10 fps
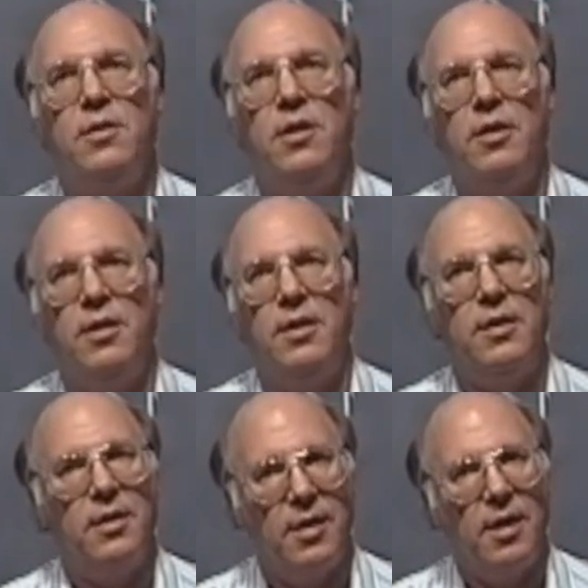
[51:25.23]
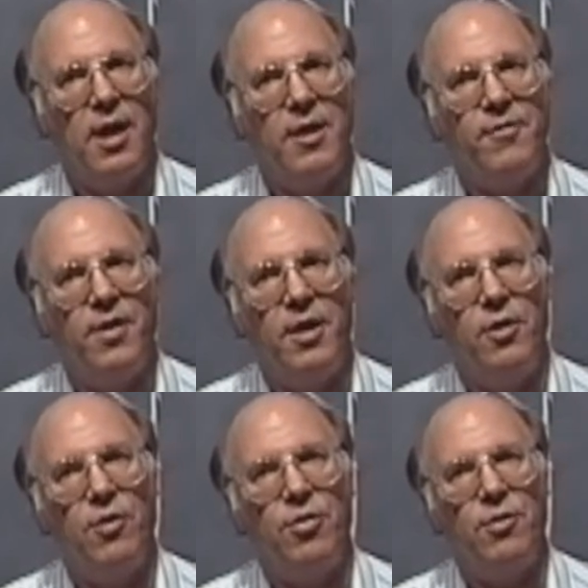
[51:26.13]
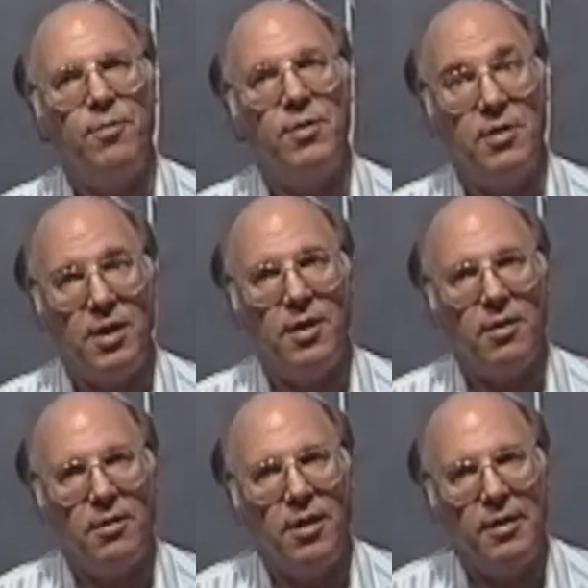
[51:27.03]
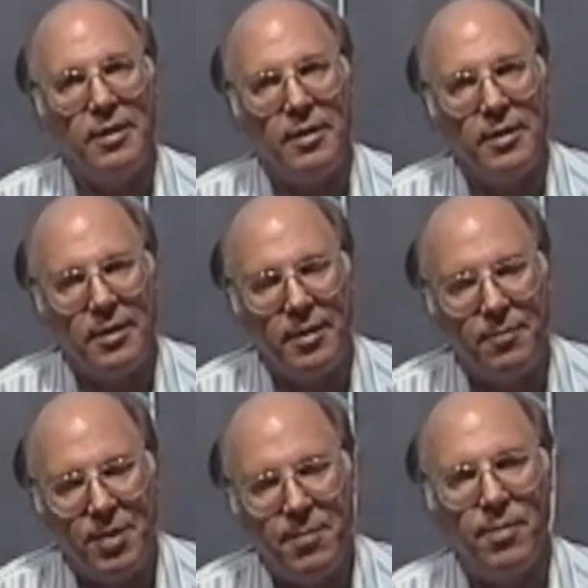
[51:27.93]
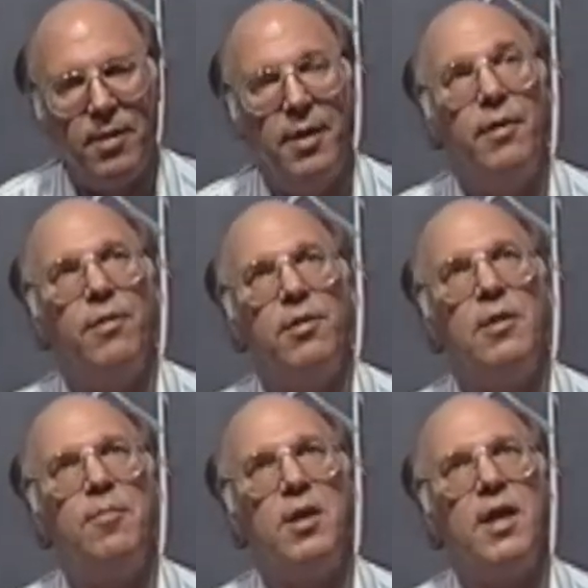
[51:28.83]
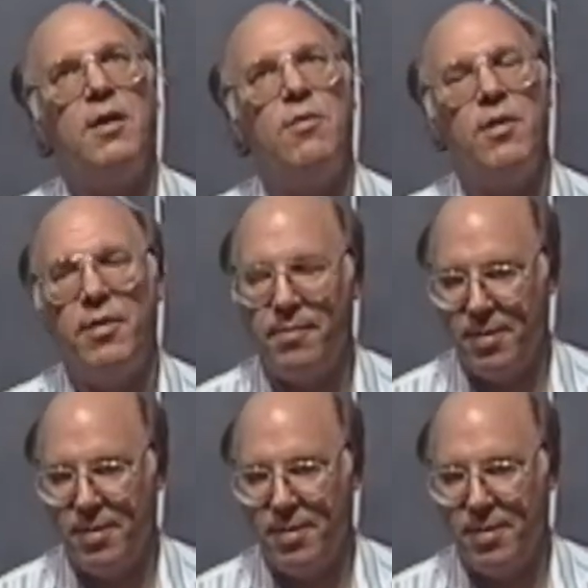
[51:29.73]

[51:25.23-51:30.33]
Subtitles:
on life on Earth, or particular on people on Earth. And to begin with,